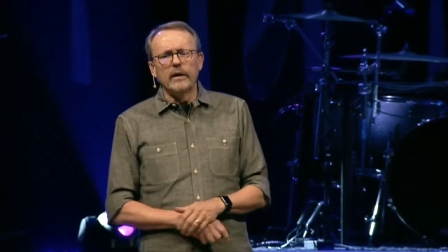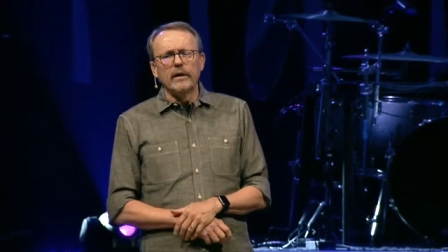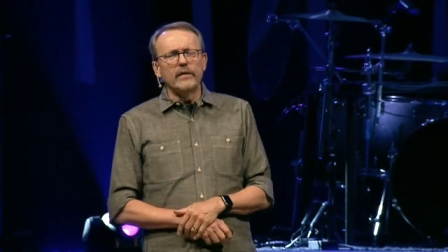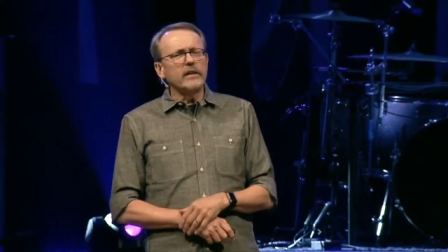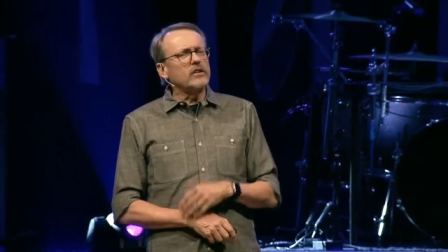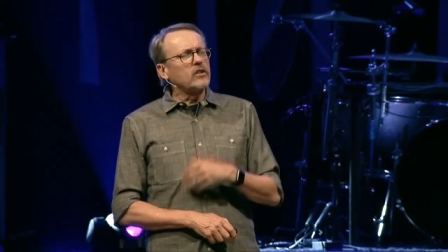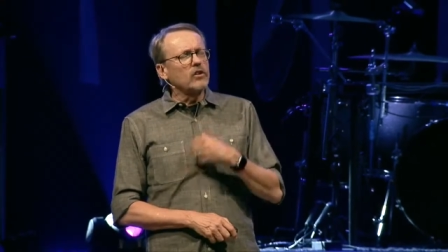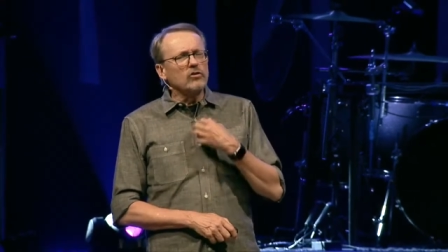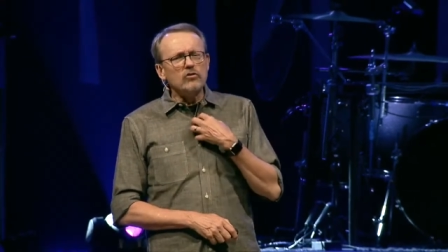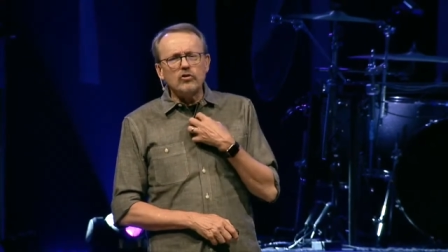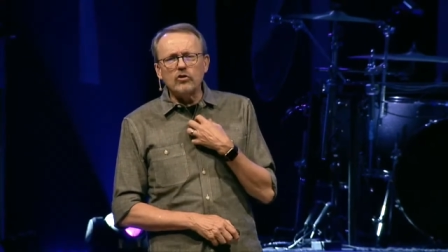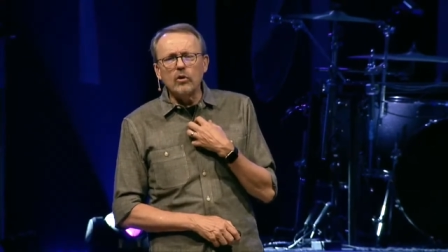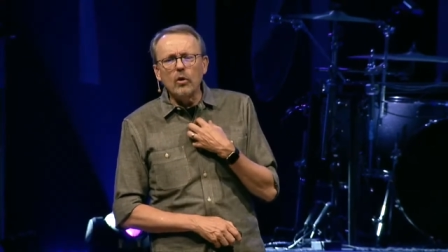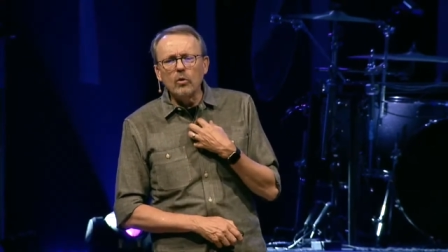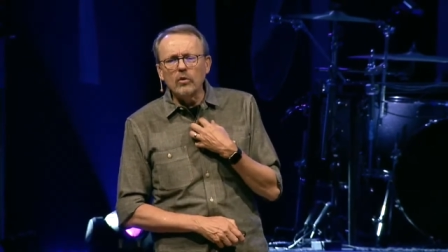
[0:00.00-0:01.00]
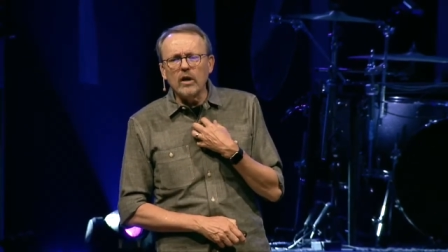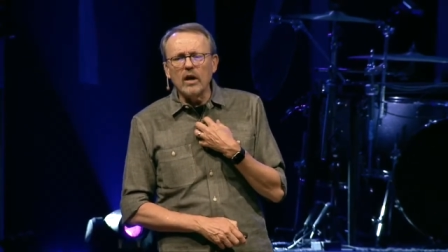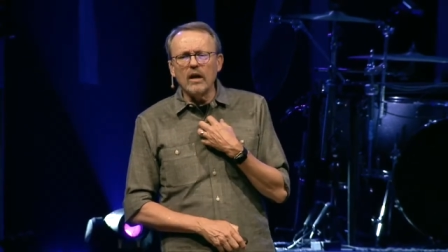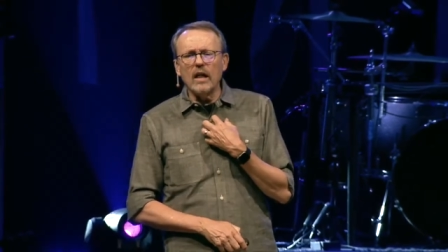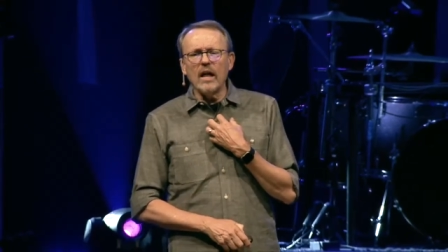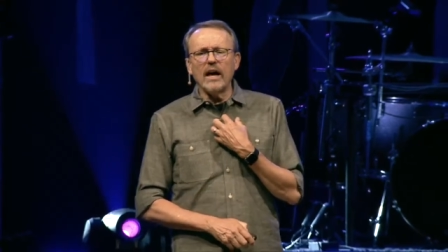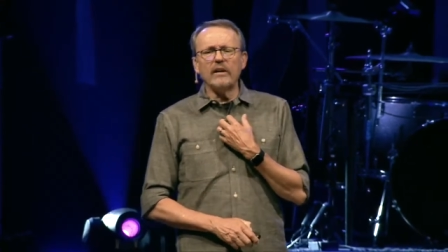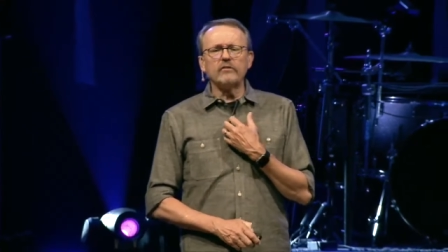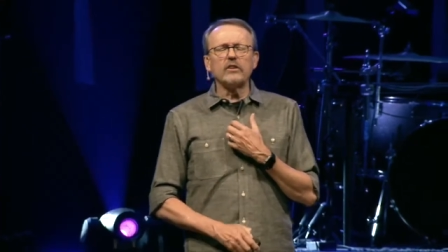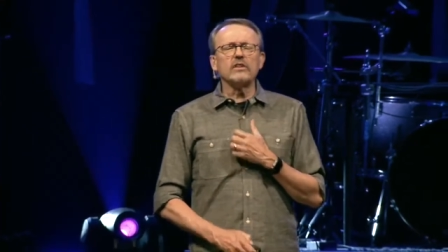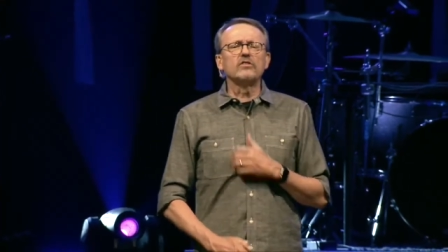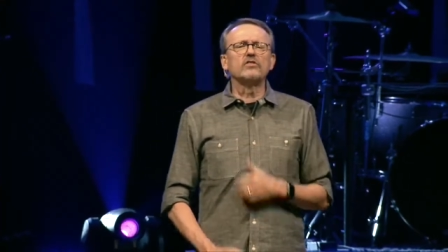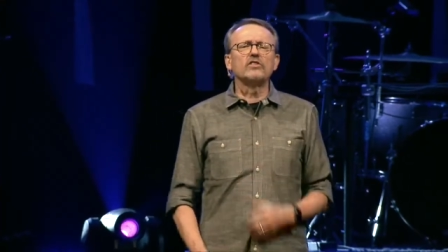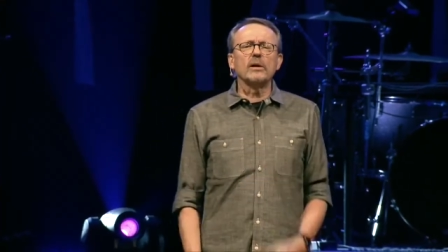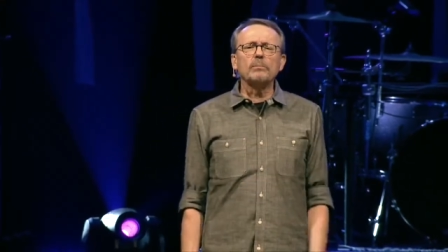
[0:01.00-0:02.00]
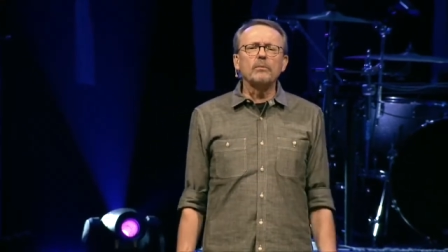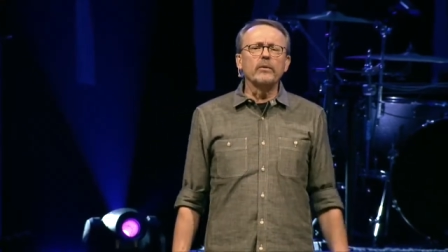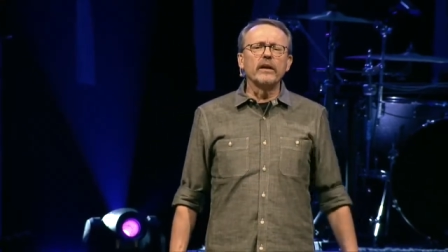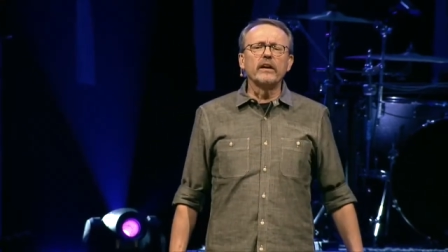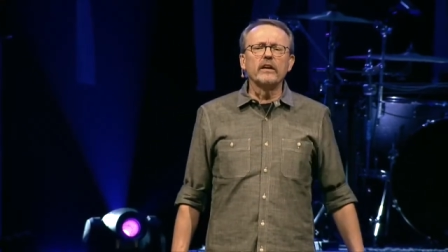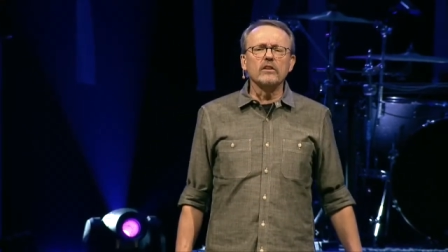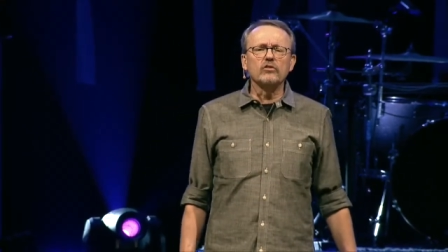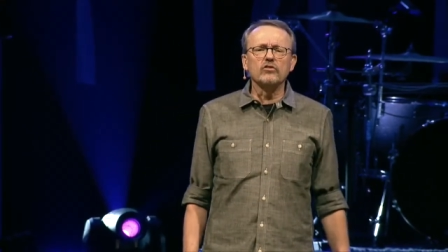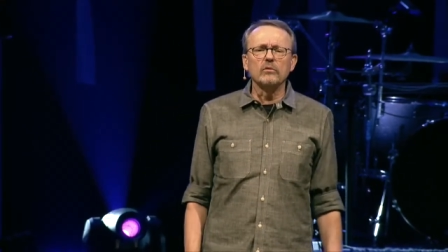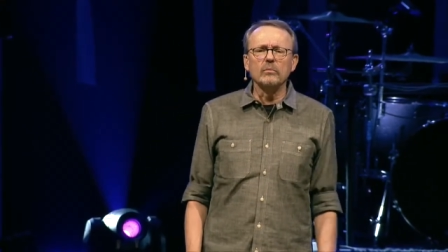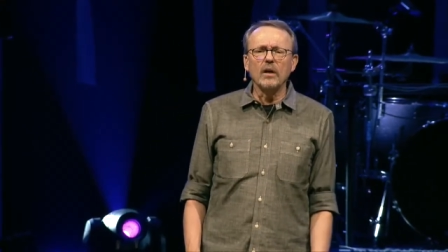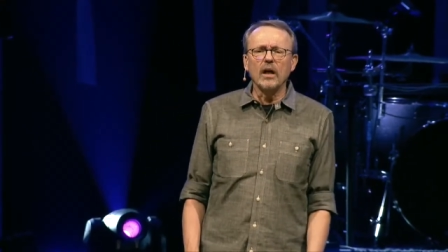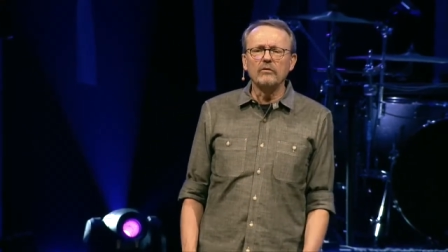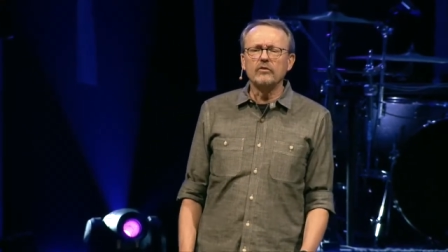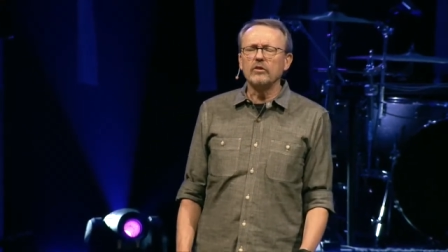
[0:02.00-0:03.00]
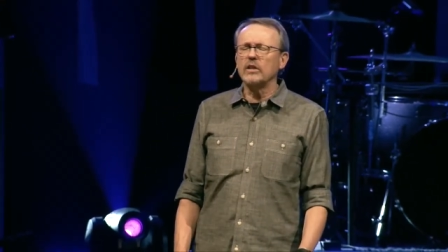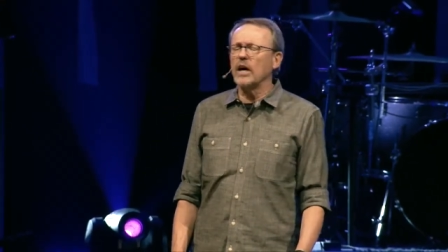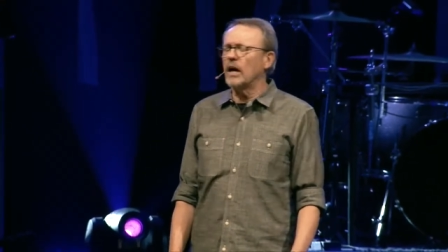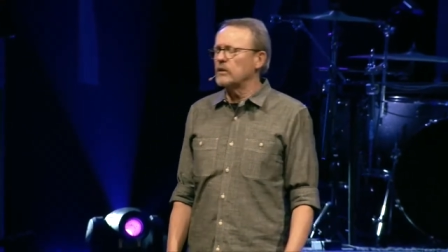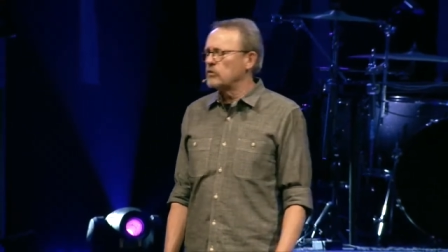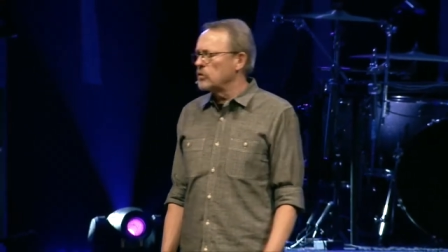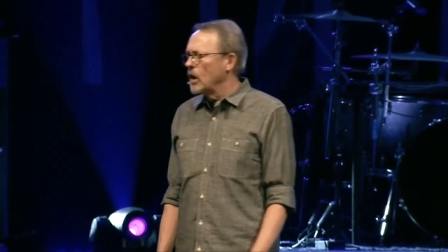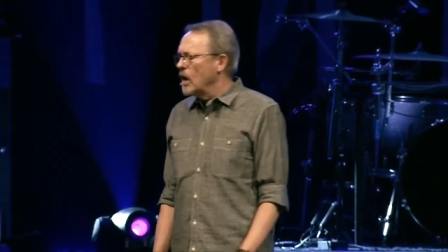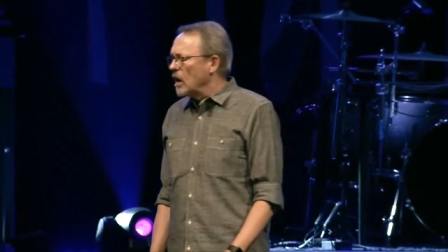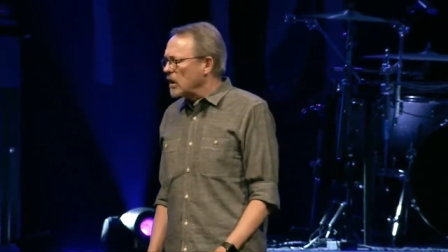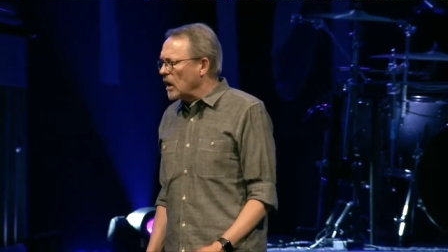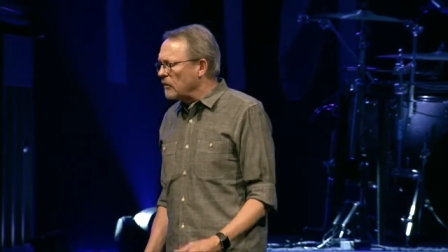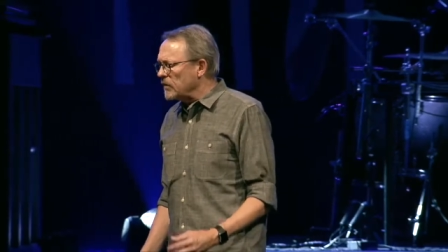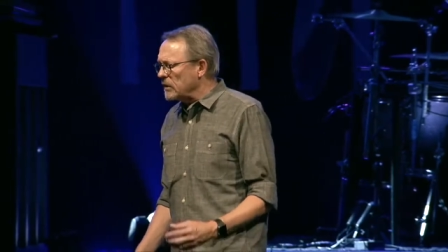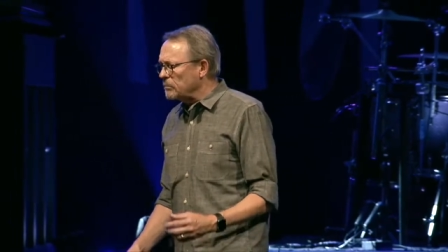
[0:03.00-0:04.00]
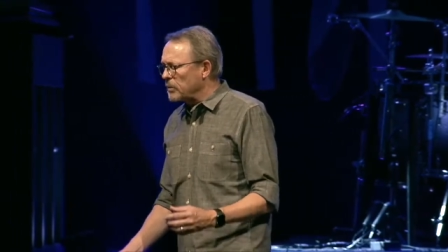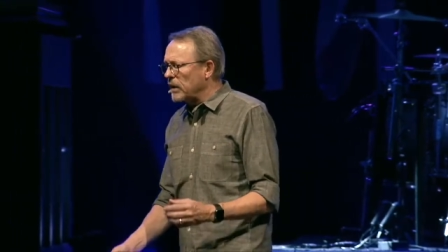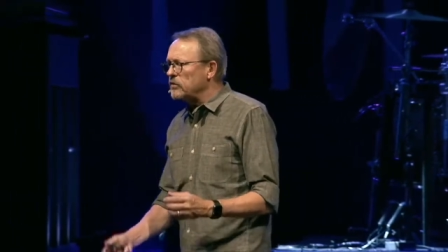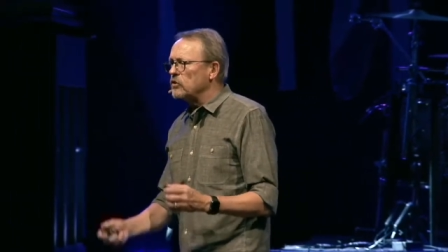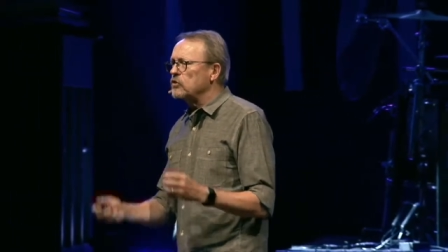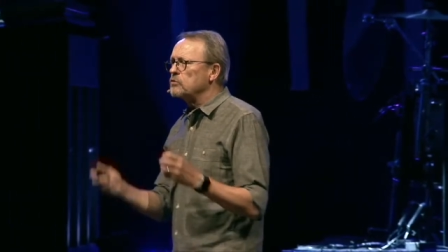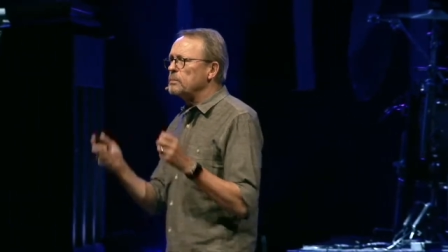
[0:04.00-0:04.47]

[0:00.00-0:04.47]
that controlled our lives, that separated us from God's loving presence.